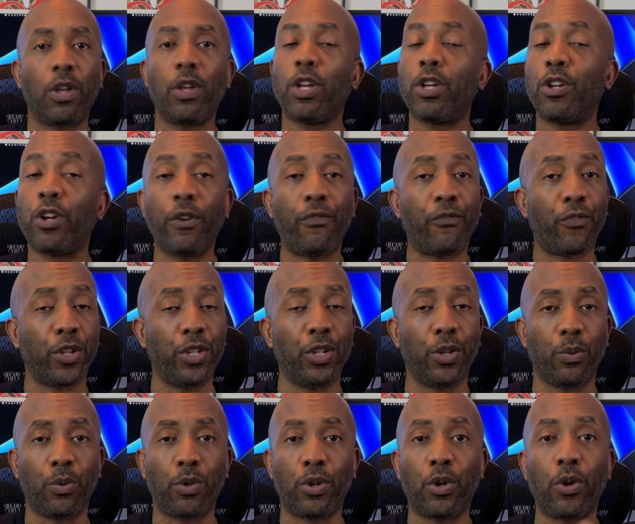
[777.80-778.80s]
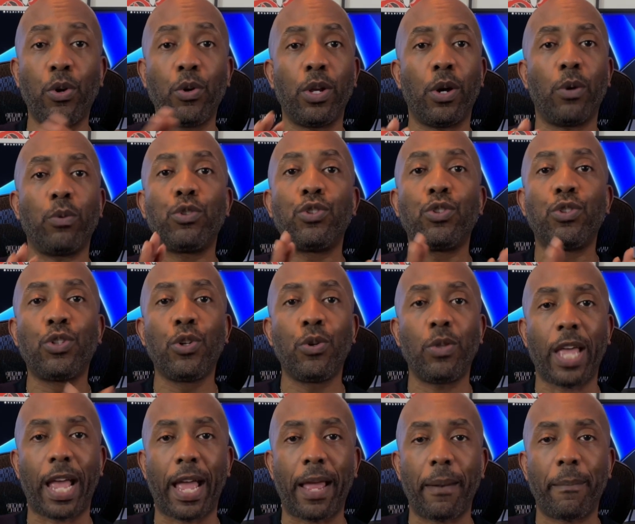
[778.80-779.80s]
good for you. Kudos, do
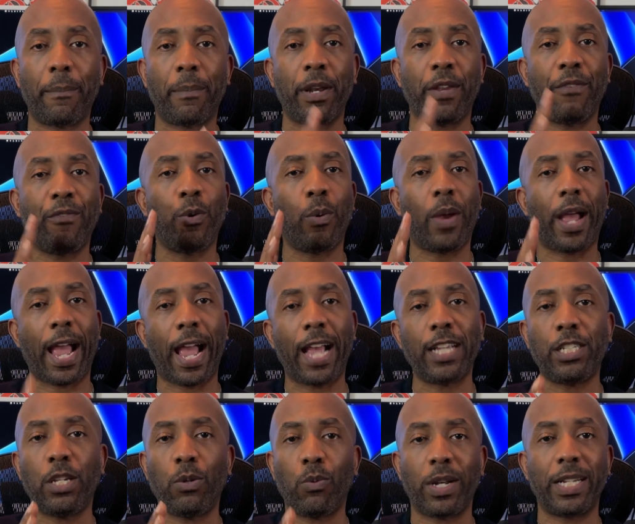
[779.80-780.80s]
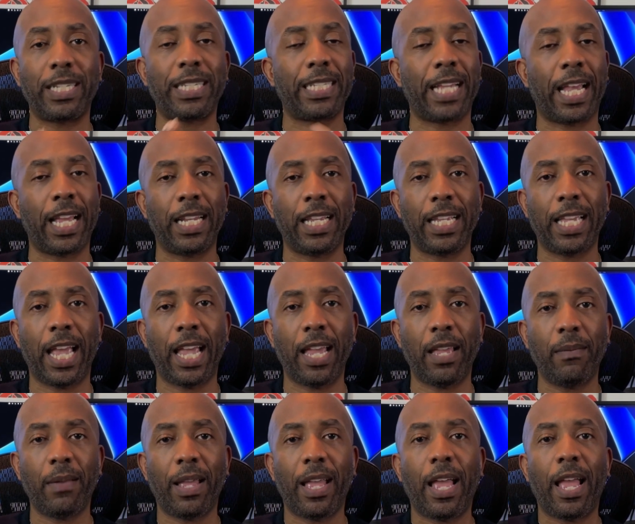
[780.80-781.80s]
that. But if you actually want to stay in the
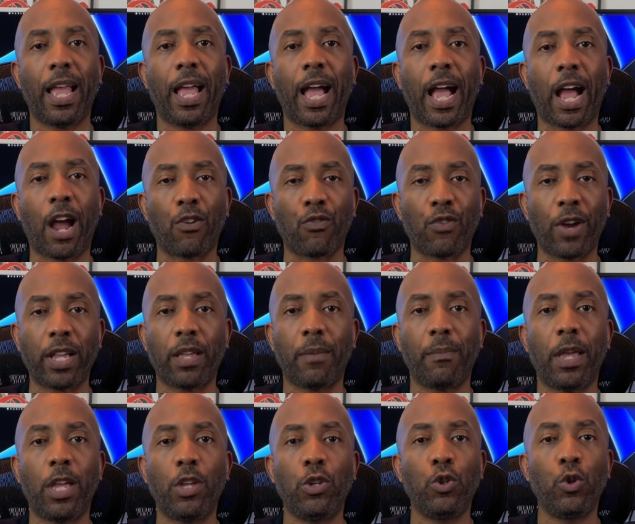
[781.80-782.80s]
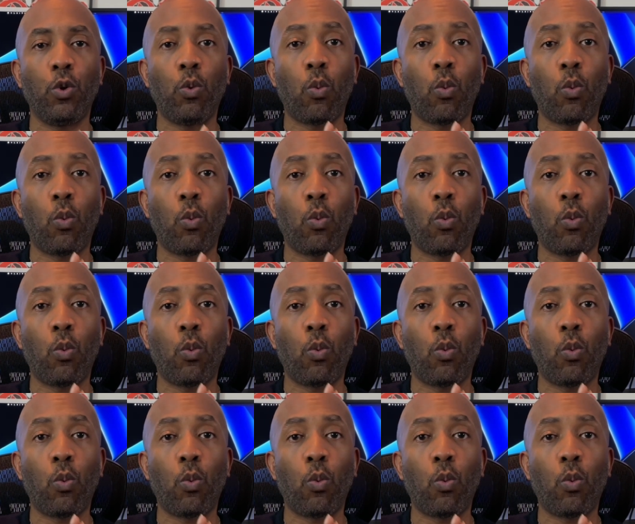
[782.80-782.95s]
game, I recommend you